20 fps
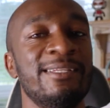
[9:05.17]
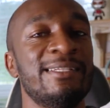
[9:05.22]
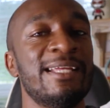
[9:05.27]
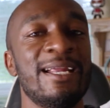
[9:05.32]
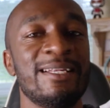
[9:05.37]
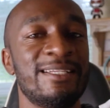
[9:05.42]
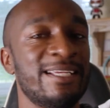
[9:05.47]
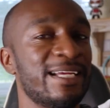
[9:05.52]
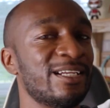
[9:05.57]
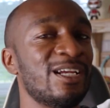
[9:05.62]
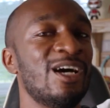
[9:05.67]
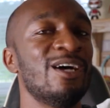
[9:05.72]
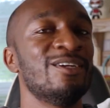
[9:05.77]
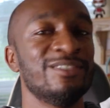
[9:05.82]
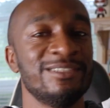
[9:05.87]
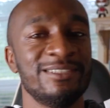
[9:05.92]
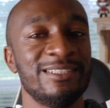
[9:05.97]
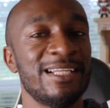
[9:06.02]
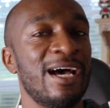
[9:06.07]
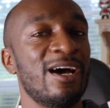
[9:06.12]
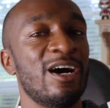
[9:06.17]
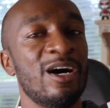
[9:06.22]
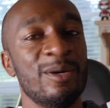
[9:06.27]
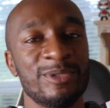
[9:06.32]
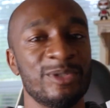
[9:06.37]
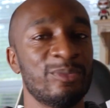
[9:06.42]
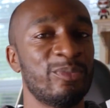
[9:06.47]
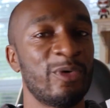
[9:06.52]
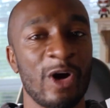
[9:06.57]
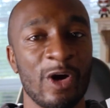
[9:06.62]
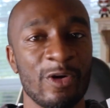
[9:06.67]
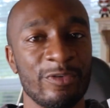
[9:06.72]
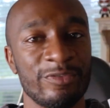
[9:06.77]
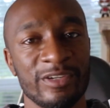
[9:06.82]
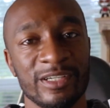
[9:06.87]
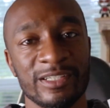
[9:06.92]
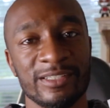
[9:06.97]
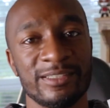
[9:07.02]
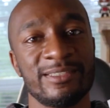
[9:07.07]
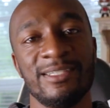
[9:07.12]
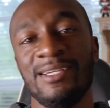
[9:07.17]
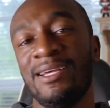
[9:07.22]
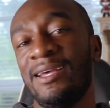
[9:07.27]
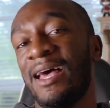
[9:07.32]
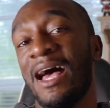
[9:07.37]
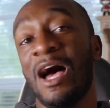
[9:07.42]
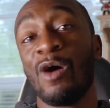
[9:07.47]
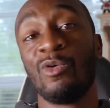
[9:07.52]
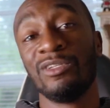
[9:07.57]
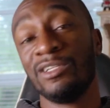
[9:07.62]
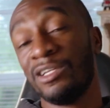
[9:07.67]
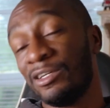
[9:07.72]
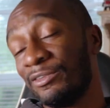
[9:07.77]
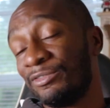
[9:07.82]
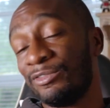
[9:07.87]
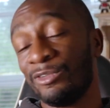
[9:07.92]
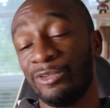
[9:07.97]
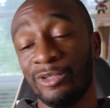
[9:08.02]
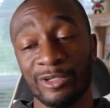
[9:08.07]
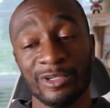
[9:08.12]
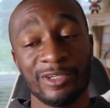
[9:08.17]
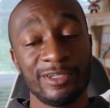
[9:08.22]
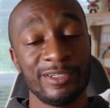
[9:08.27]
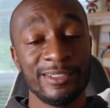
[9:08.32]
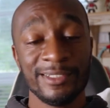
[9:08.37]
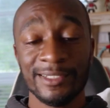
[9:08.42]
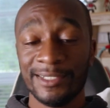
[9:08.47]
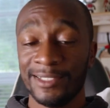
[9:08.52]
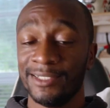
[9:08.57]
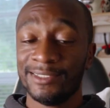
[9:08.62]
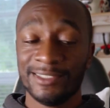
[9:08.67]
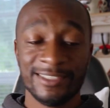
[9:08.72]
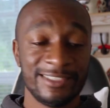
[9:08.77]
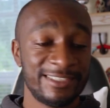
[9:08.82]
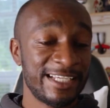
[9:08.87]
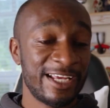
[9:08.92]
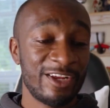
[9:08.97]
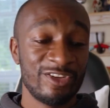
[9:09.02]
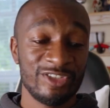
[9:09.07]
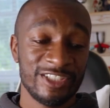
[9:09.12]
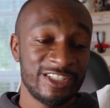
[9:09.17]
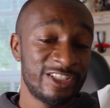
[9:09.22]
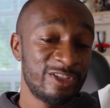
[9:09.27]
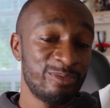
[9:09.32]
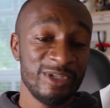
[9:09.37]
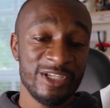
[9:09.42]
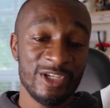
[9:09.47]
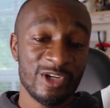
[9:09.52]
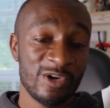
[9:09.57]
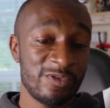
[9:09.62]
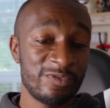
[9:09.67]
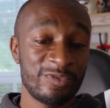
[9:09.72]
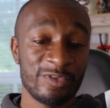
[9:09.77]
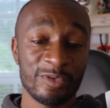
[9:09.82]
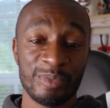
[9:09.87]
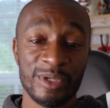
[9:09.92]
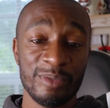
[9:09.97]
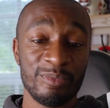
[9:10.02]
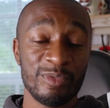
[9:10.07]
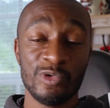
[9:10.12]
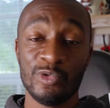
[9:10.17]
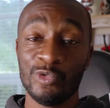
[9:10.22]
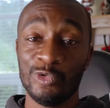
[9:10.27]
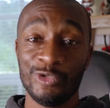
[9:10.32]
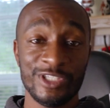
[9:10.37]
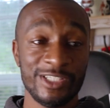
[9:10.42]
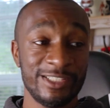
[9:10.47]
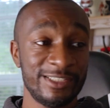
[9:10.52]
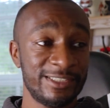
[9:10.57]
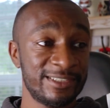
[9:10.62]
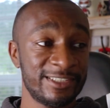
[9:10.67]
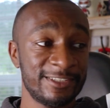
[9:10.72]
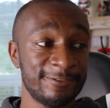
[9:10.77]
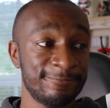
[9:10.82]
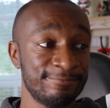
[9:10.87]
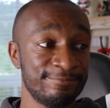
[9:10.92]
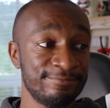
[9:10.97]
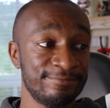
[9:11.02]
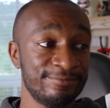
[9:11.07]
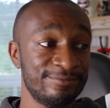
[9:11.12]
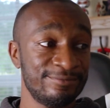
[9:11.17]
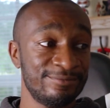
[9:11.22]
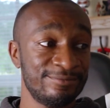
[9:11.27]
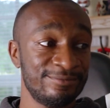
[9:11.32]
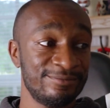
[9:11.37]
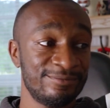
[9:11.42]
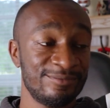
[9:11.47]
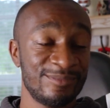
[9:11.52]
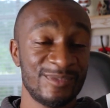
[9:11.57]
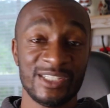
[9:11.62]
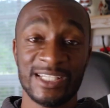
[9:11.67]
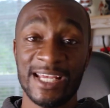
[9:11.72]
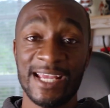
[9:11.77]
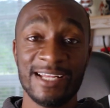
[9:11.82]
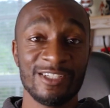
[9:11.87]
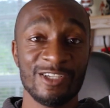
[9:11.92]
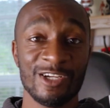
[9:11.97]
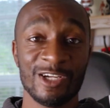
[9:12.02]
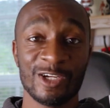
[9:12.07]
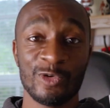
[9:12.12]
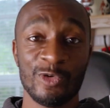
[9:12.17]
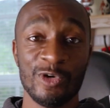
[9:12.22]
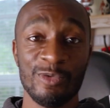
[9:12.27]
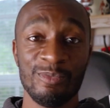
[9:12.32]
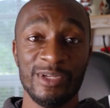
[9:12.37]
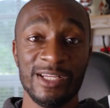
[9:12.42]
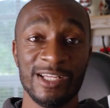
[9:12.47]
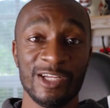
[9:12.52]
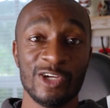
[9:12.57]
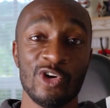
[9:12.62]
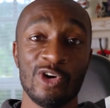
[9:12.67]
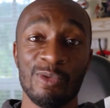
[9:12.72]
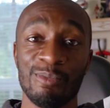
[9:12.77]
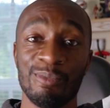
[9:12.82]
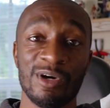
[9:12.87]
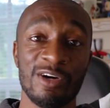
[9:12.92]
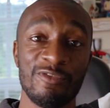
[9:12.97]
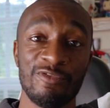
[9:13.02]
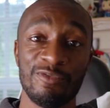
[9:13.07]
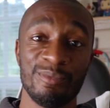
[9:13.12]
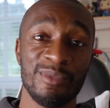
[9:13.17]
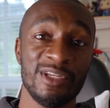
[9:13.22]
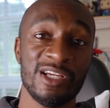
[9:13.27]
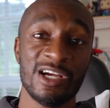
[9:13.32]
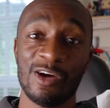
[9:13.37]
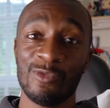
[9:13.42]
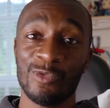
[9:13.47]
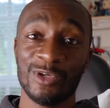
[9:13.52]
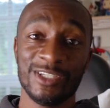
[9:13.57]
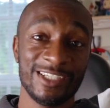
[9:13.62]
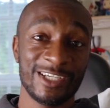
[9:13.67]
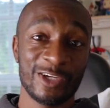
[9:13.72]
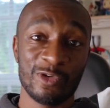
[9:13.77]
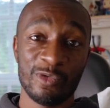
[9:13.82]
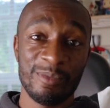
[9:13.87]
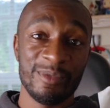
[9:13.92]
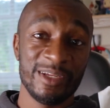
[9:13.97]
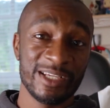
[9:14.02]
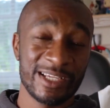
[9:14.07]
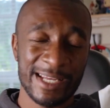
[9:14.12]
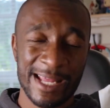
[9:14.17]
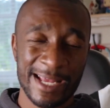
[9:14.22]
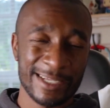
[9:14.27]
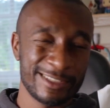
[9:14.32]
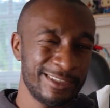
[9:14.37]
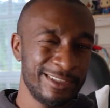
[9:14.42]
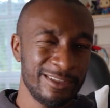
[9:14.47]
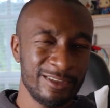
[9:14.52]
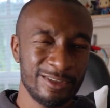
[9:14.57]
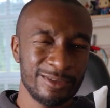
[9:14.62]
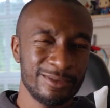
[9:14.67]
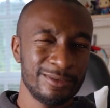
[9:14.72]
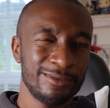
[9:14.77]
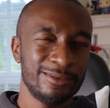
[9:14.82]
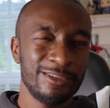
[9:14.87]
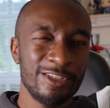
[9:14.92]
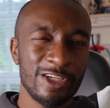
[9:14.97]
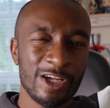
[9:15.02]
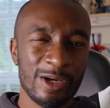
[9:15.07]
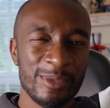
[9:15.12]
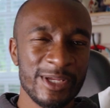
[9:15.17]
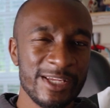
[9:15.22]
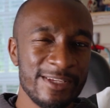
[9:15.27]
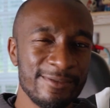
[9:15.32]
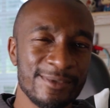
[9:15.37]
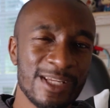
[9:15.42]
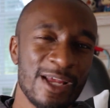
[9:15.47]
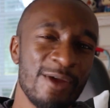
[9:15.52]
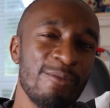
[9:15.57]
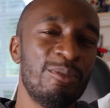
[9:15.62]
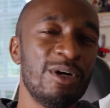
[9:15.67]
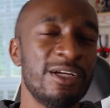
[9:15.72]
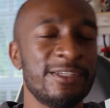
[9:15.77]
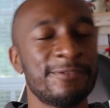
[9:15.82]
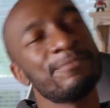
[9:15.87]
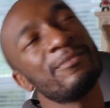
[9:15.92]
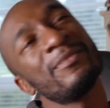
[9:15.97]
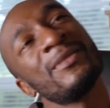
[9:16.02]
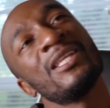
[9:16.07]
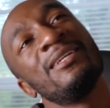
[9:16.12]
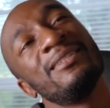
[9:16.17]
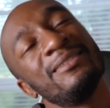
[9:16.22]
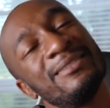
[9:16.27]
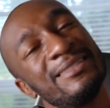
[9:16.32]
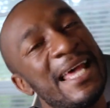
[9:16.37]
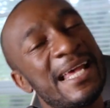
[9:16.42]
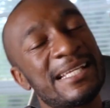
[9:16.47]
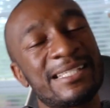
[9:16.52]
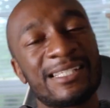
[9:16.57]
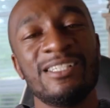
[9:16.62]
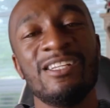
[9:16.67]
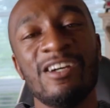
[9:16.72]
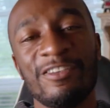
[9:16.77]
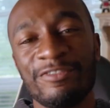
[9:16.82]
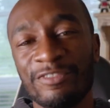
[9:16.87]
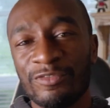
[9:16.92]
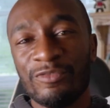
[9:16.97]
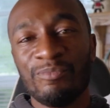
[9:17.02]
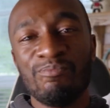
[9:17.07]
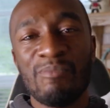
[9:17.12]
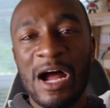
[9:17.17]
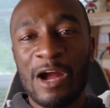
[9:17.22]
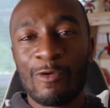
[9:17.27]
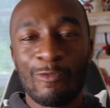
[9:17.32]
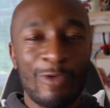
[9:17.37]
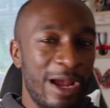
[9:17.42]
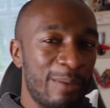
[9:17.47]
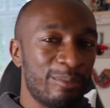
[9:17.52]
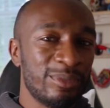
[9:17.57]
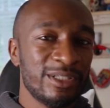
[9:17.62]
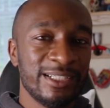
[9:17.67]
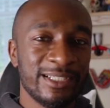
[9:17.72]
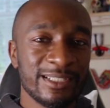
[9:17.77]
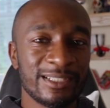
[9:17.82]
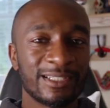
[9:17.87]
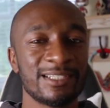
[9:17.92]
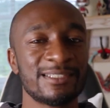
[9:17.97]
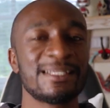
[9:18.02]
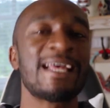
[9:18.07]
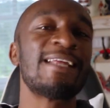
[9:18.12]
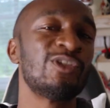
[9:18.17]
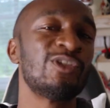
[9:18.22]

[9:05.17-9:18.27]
that technology is not up to par with us. I would love for this channel just to be known for people who just take their equipment and go above and beyond what the equipment can actually do. You know what I mean? But that's enough of my rambling, because I